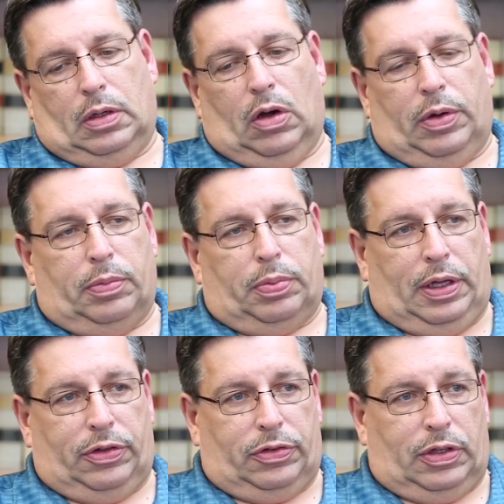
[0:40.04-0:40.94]
going to
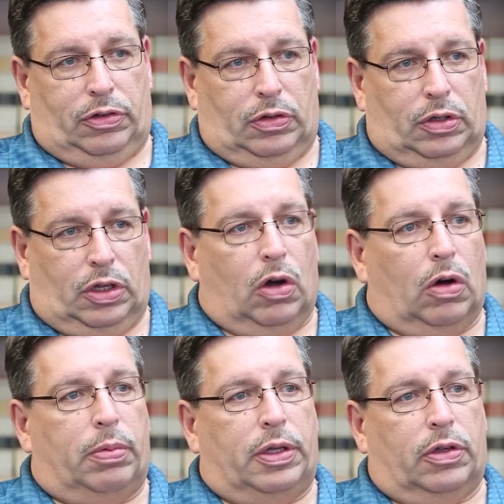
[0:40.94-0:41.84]
places they shouldn't
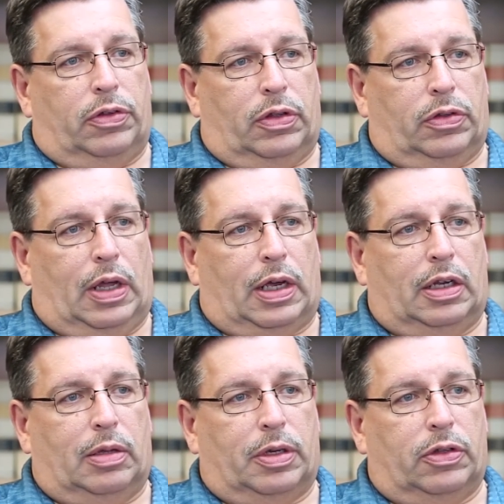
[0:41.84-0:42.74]
go, because as an
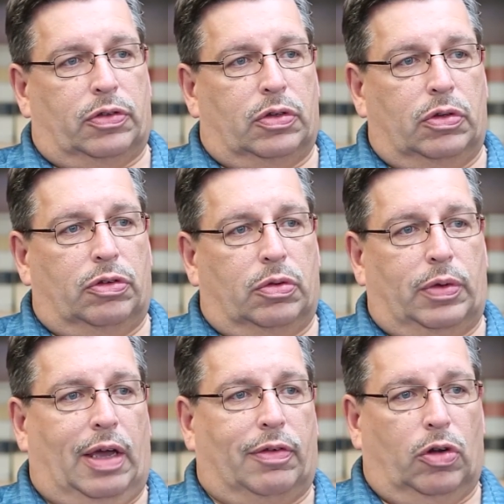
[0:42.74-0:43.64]
academic institution
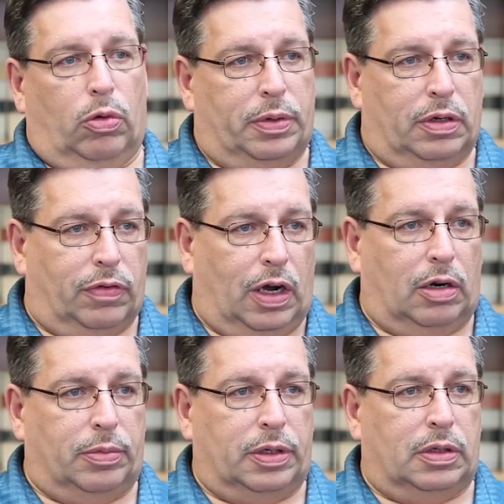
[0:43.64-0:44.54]
we have an open
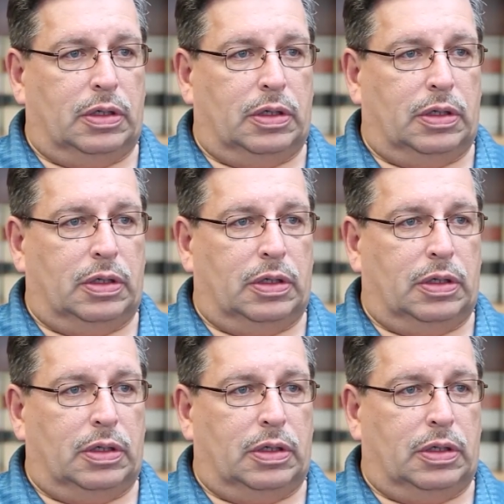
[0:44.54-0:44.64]
environment.